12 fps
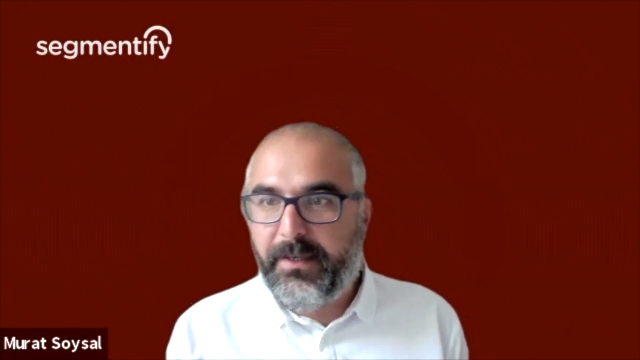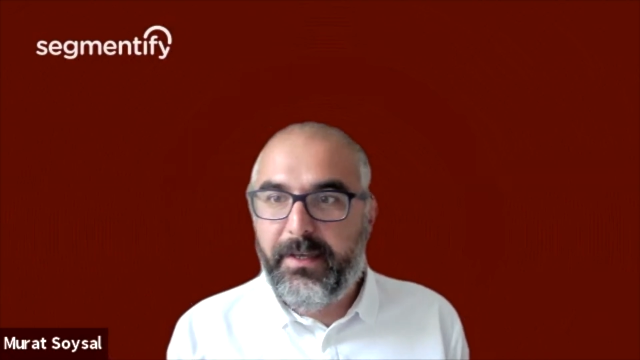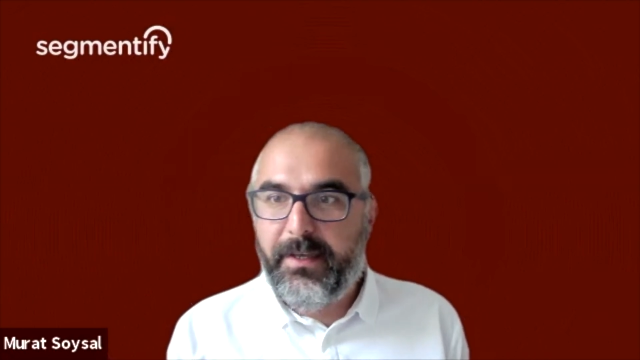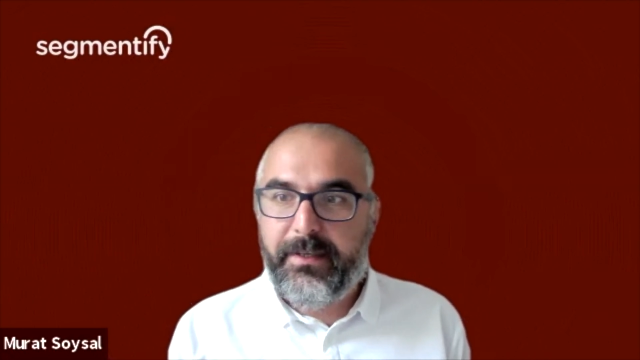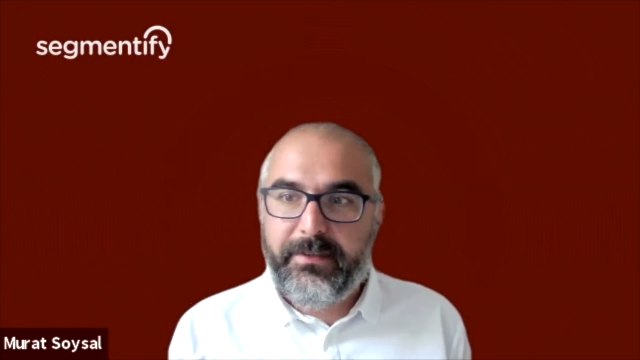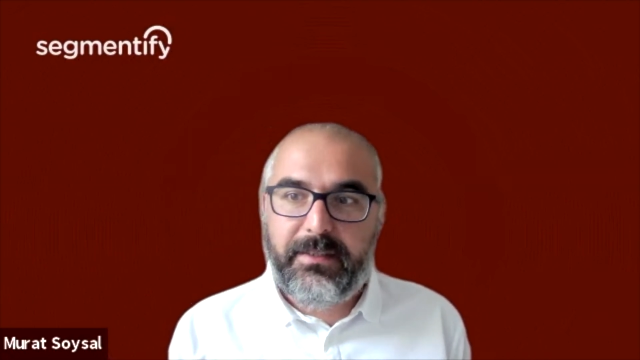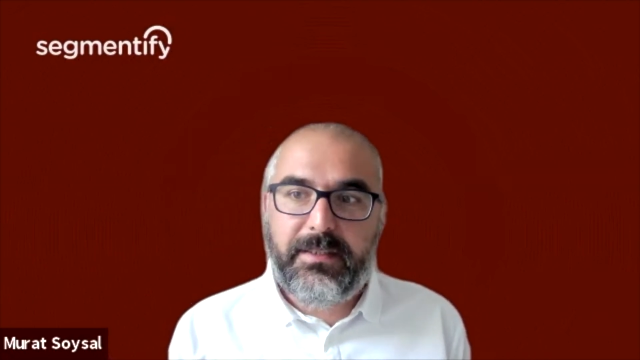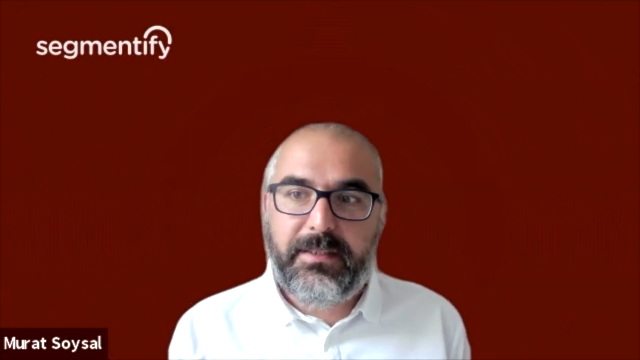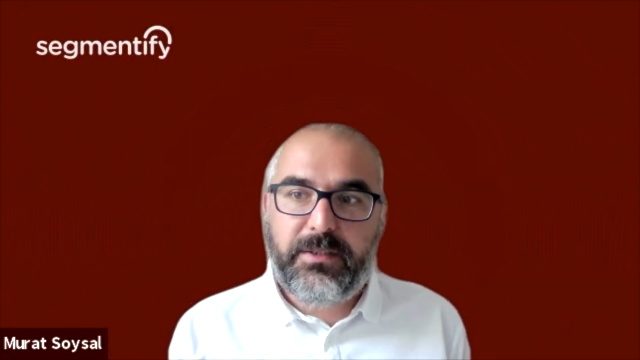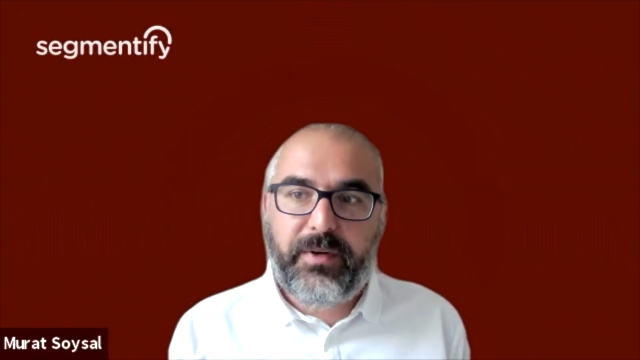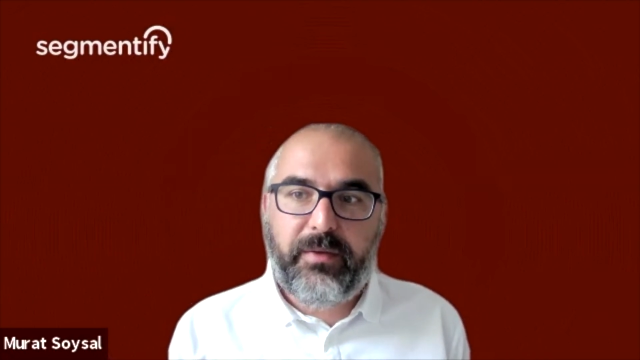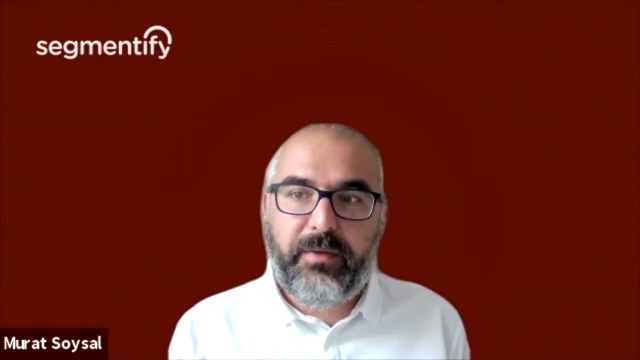That is why
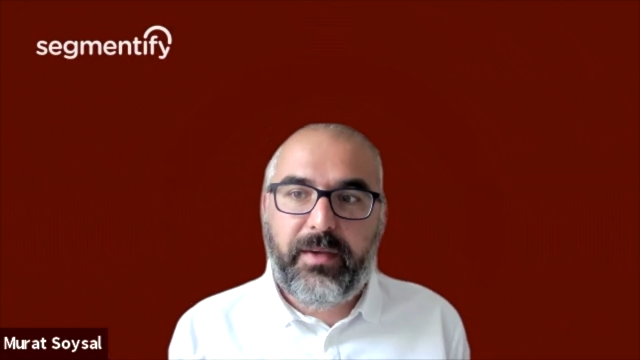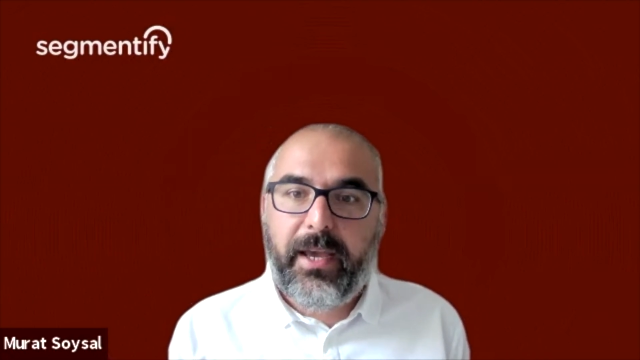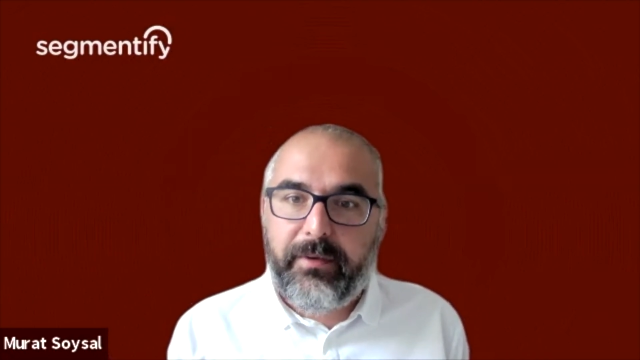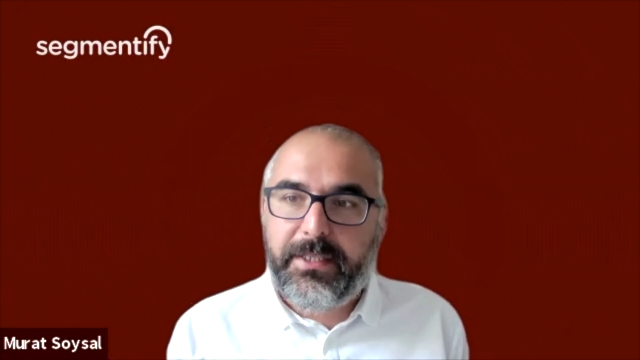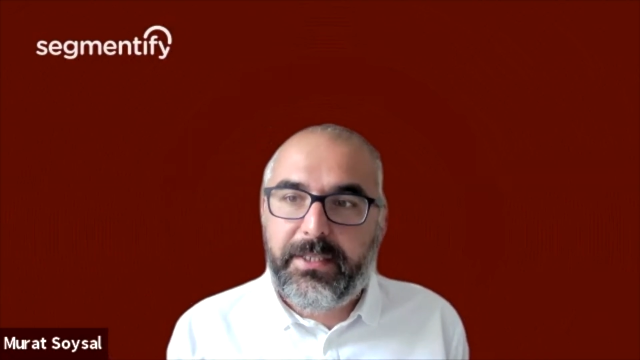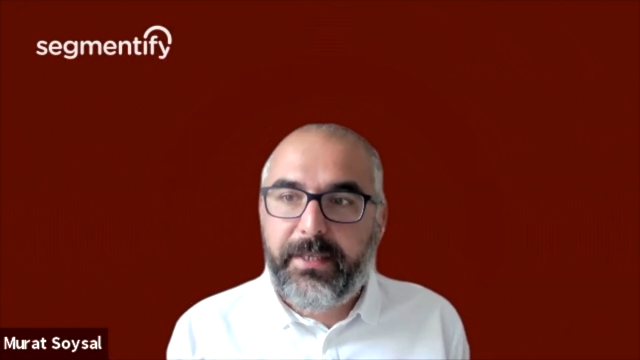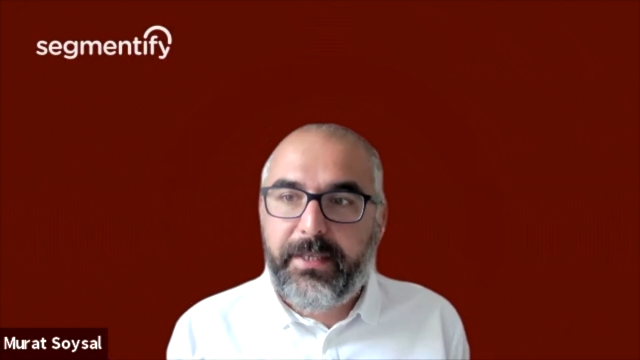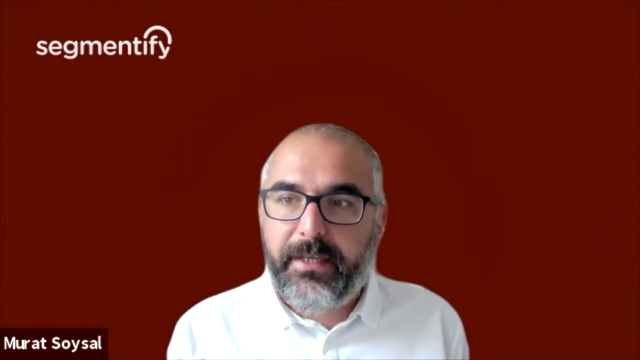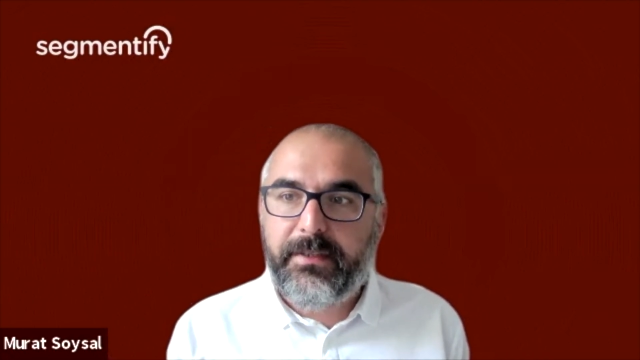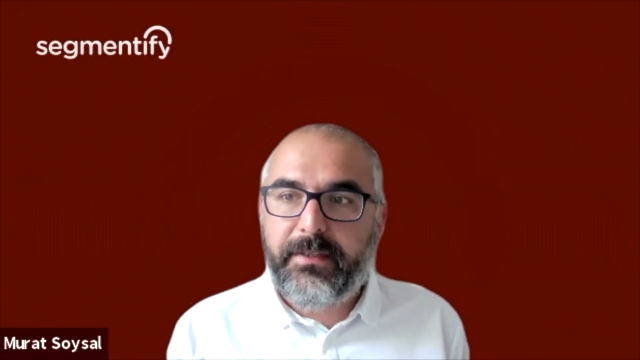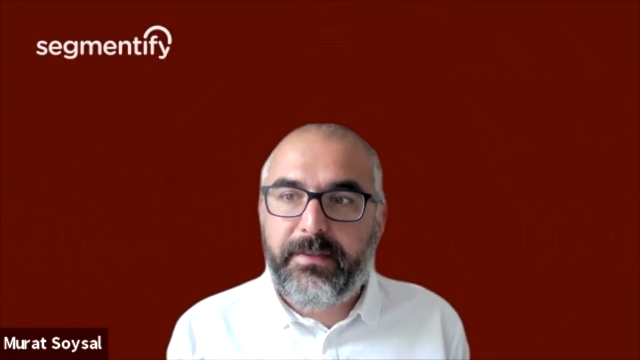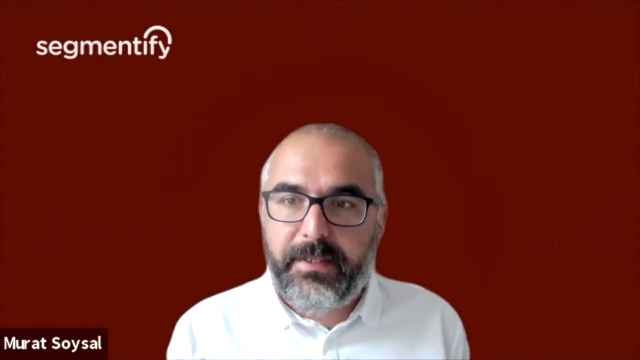we have a dedicated
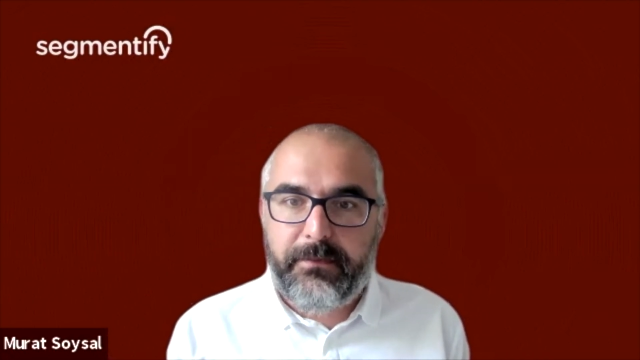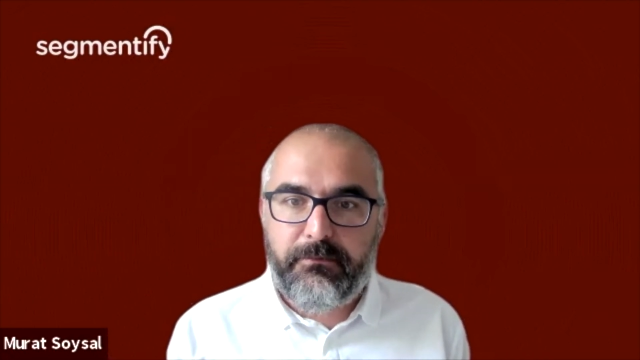team,